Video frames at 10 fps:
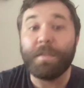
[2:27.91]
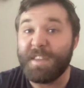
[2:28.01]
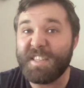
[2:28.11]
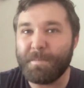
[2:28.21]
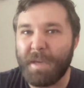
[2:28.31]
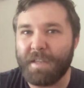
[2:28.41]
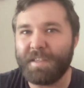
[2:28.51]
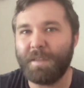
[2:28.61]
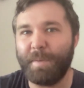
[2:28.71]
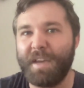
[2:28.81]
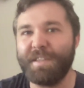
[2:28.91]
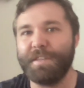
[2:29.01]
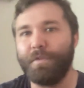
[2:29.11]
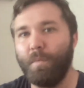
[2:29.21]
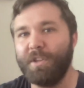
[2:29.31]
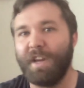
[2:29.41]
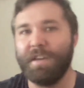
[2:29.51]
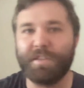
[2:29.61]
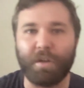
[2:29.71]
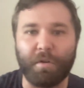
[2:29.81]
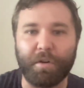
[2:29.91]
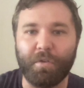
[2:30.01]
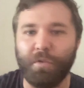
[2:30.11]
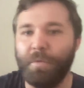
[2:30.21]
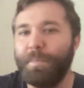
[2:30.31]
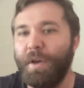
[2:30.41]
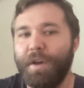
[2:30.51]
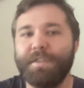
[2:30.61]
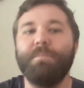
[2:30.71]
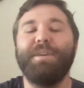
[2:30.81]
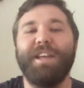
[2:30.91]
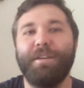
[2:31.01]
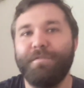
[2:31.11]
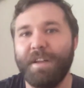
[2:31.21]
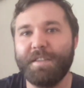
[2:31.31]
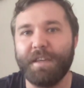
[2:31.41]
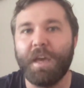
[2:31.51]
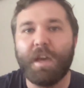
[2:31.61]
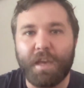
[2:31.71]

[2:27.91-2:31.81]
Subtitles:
This means that the basis from which a historical person beginning fencing